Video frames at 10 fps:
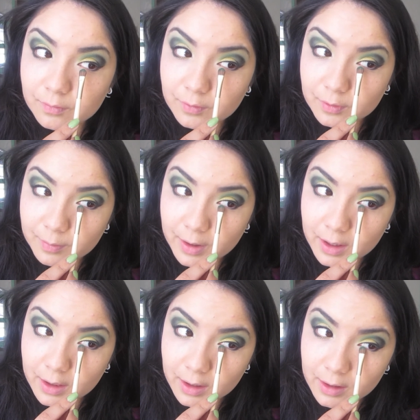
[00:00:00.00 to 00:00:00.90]
from the
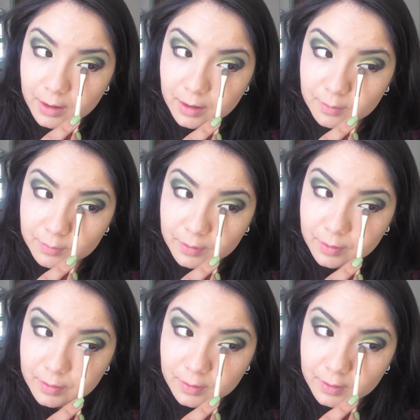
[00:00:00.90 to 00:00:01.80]
palette, and I'm just
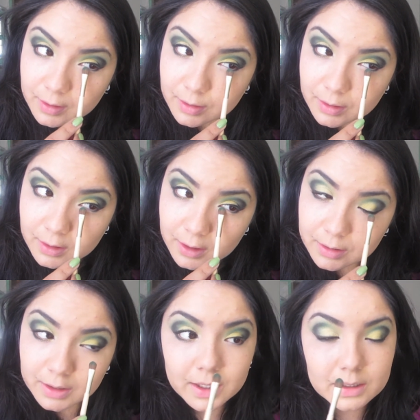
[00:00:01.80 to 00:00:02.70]
going to slightly
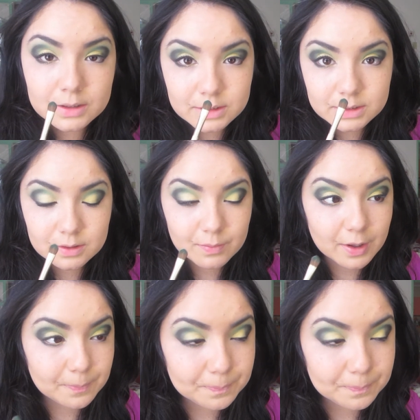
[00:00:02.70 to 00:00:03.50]
line that just a bit.